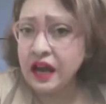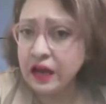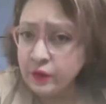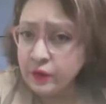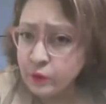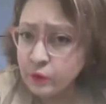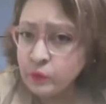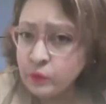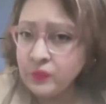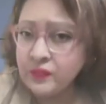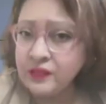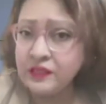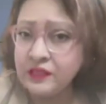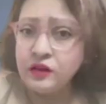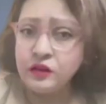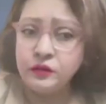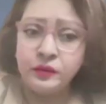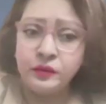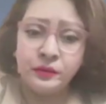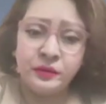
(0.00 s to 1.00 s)

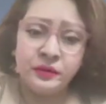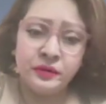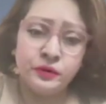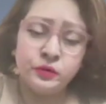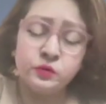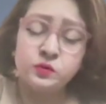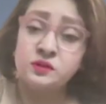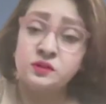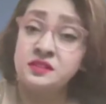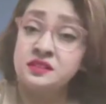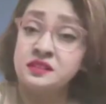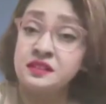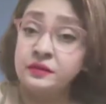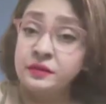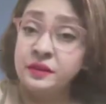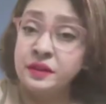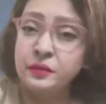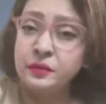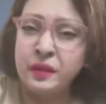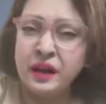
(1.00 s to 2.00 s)
Ayurveda, or maybe uses
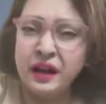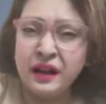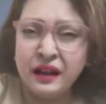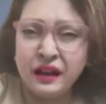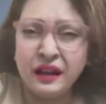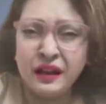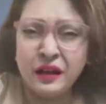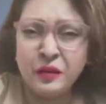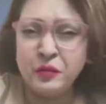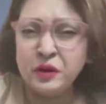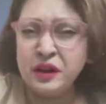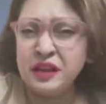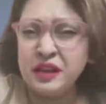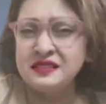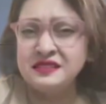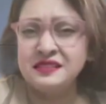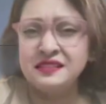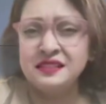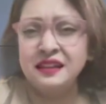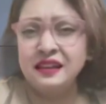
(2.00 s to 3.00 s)
some Himalaya
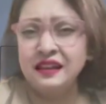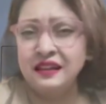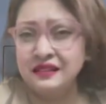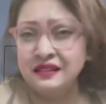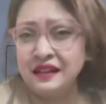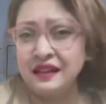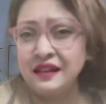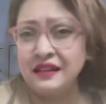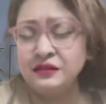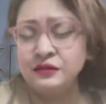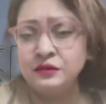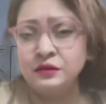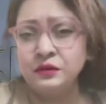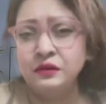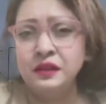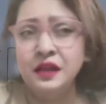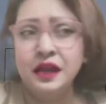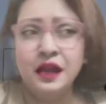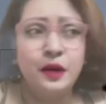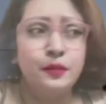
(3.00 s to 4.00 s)
brands like that,
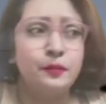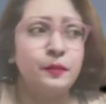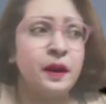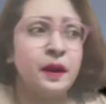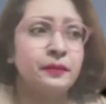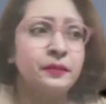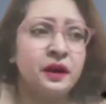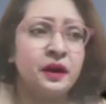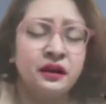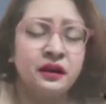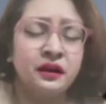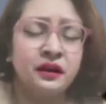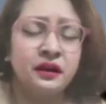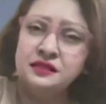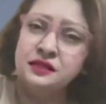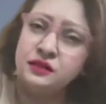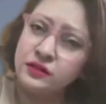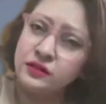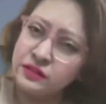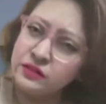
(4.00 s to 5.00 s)
or Mama.
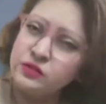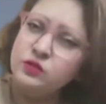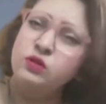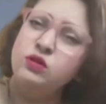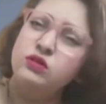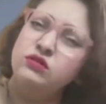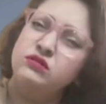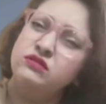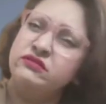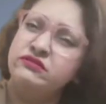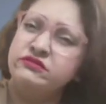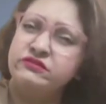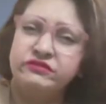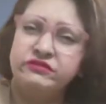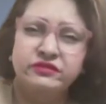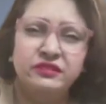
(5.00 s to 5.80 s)
There's a lot of